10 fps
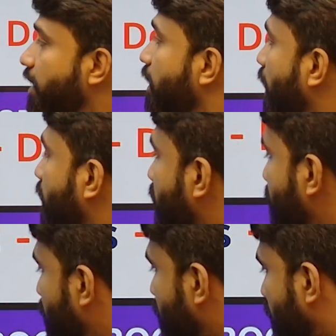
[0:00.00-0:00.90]
And
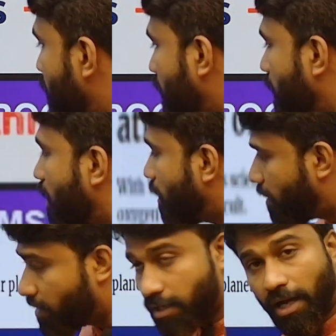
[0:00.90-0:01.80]
coming to
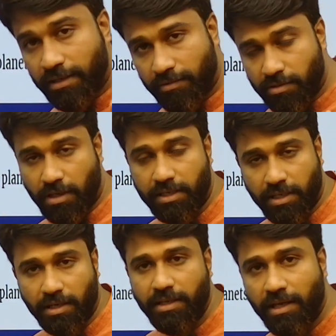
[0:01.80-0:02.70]
our
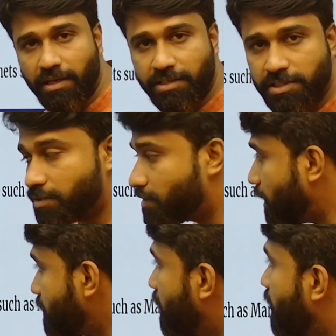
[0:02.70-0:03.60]
article, C.A.R.E. initiative,
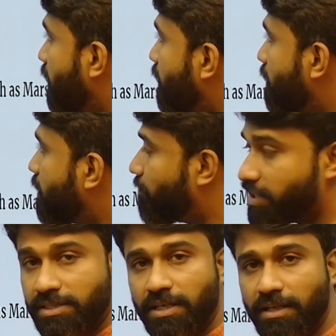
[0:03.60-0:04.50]
right. Here the
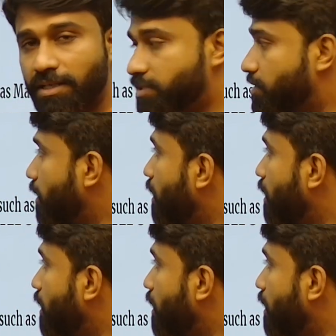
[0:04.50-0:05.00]
first article is talking